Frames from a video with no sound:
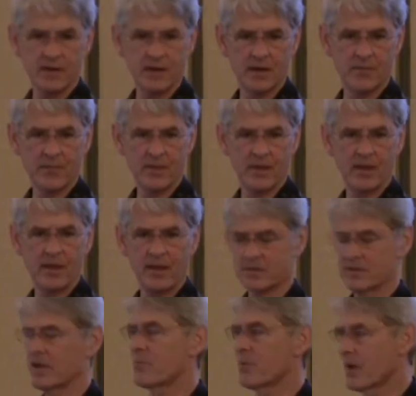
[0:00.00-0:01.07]
Um,
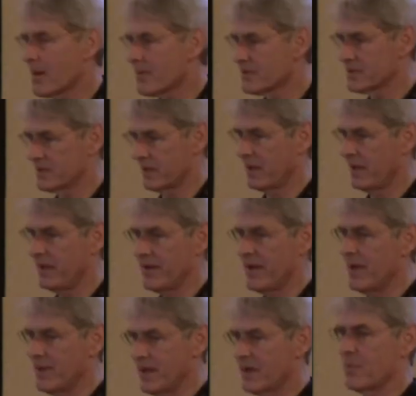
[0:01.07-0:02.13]
it's like promising. You
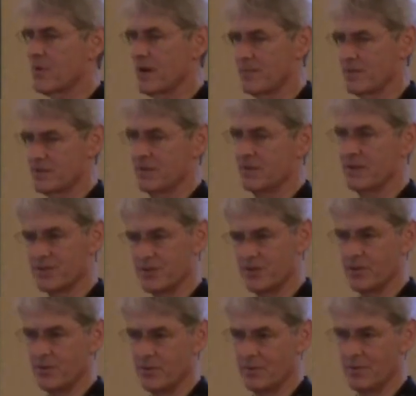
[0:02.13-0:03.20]
can't make a promise unless
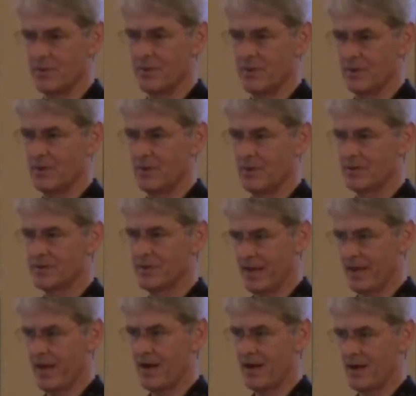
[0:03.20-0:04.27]
you
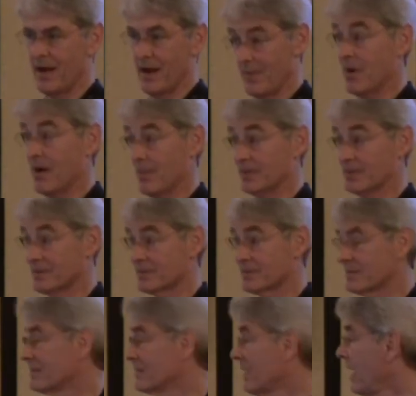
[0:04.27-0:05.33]
say, I promise.
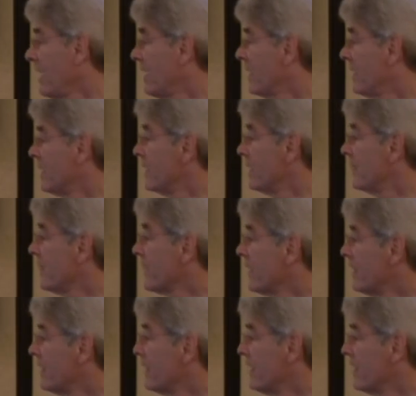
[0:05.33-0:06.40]
Um,
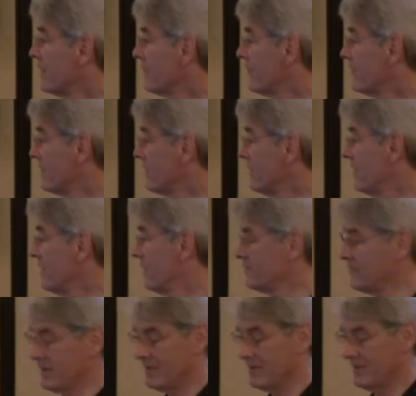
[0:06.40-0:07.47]
if,
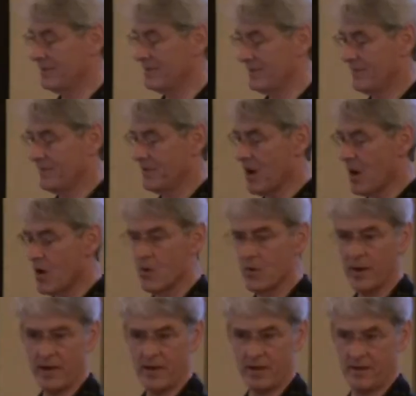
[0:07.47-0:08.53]
uh, if you
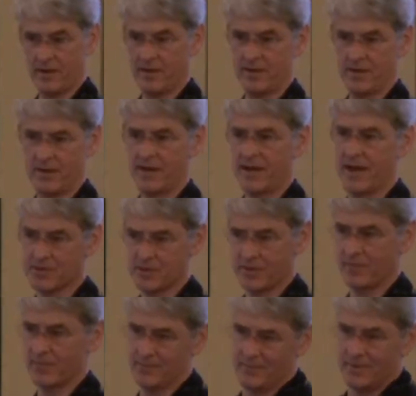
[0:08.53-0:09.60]
go, and I uh,
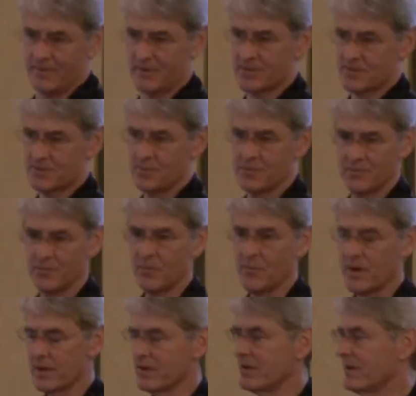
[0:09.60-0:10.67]
actually, in this
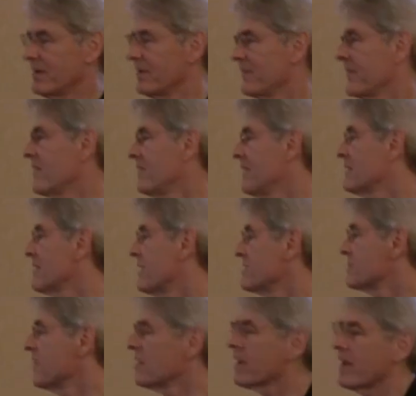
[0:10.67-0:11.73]
one um, event that I
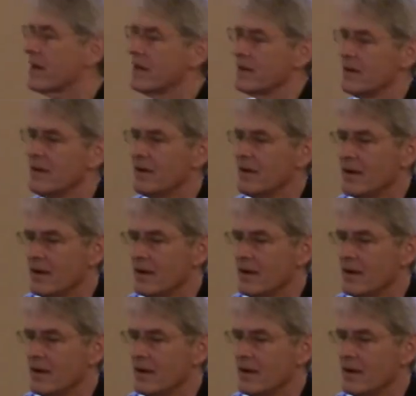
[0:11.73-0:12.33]
spoke at, I,